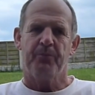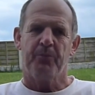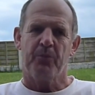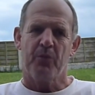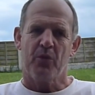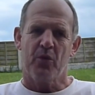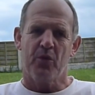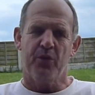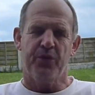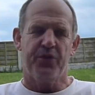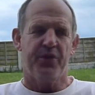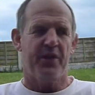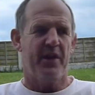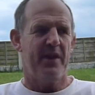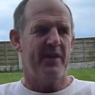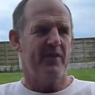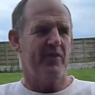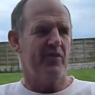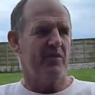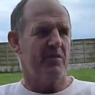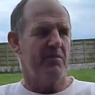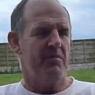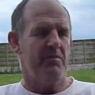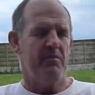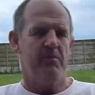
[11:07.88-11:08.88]
Good
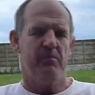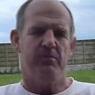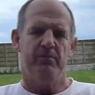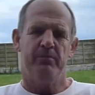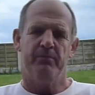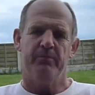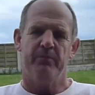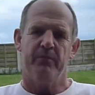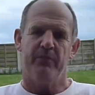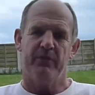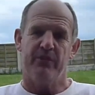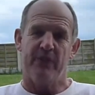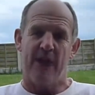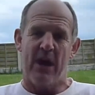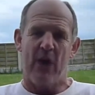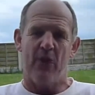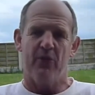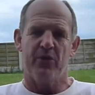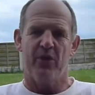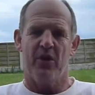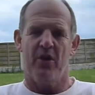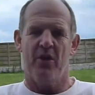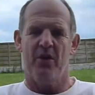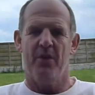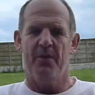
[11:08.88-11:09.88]
things, it's
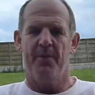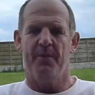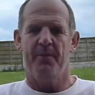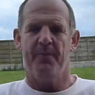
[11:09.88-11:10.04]
outdoor.